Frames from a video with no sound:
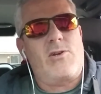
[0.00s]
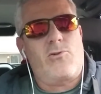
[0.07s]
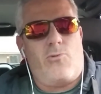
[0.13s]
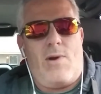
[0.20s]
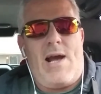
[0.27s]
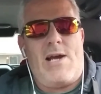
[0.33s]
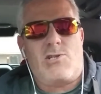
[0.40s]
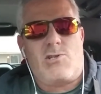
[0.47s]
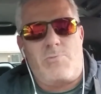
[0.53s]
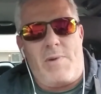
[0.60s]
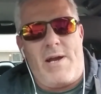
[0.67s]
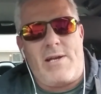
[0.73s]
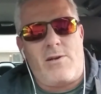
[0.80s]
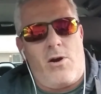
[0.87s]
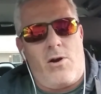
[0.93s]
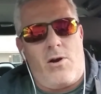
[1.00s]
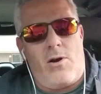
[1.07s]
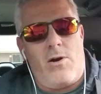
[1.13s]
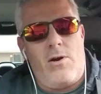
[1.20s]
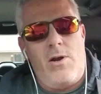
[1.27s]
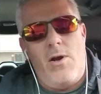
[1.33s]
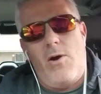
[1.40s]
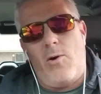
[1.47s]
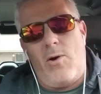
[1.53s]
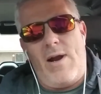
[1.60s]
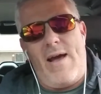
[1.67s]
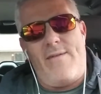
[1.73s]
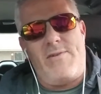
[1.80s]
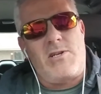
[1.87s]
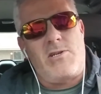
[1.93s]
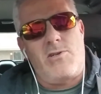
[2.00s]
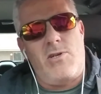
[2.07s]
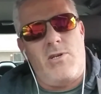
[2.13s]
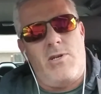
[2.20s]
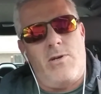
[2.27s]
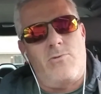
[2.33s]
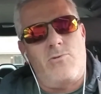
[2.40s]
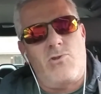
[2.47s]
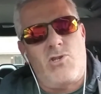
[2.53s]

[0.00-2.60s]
crashed my car or having, you know,